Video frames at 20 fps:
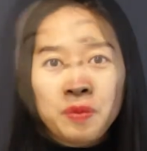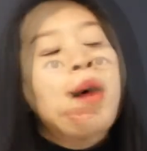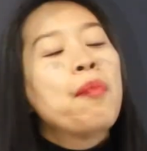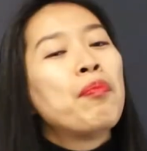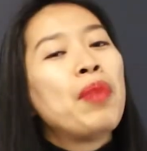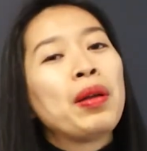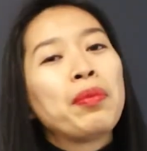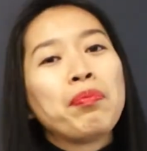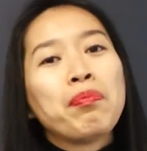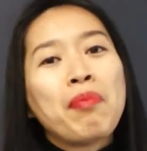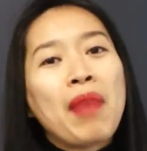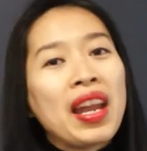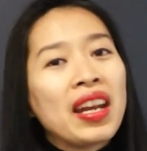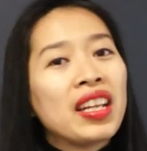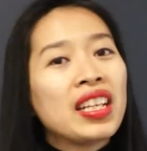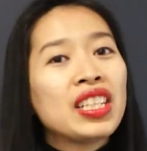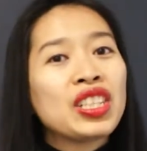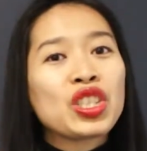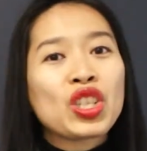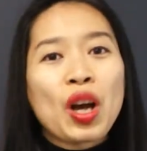But
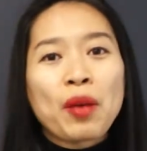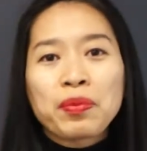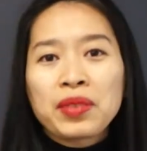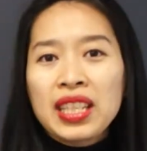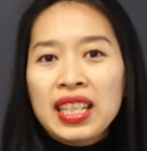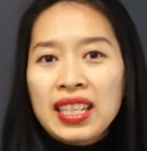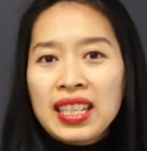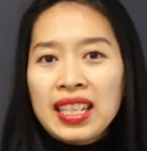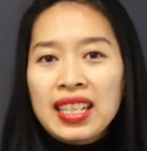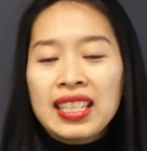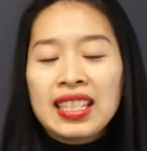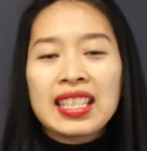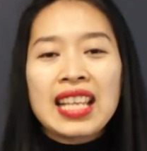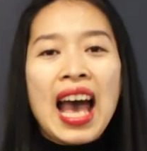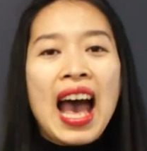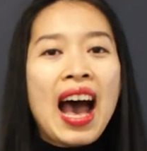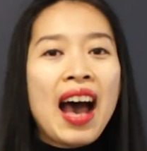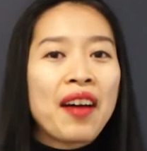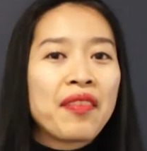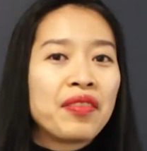many job seekers
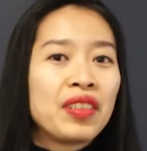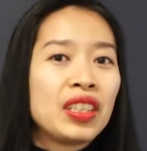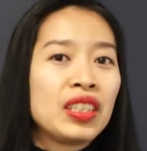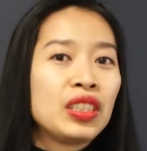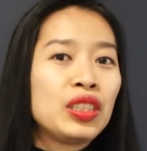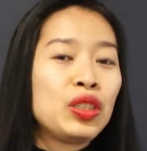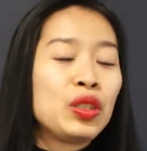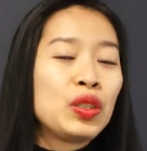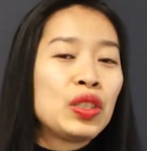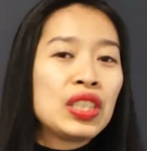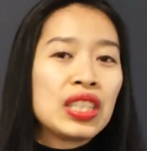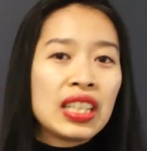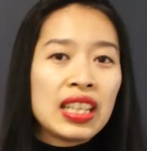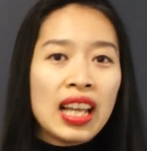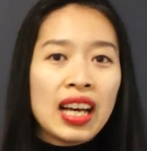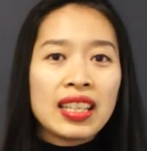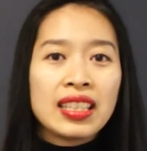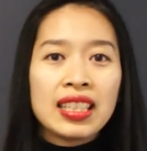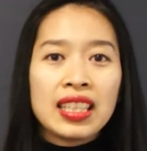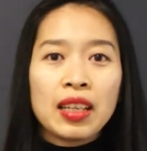haven't
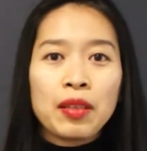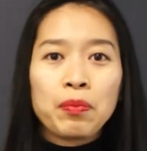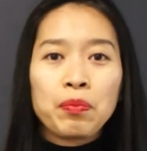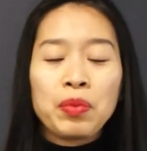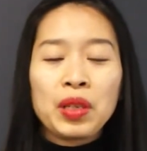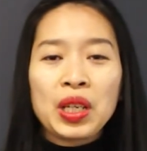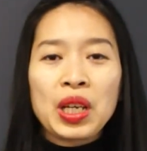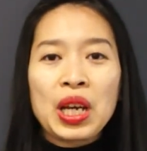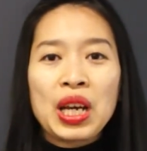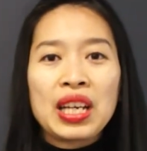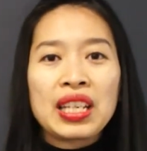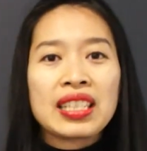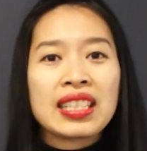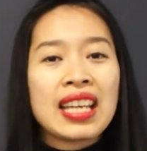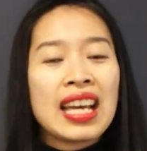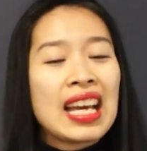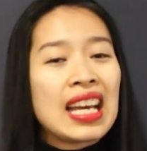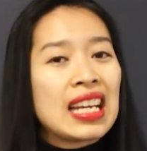utilized it because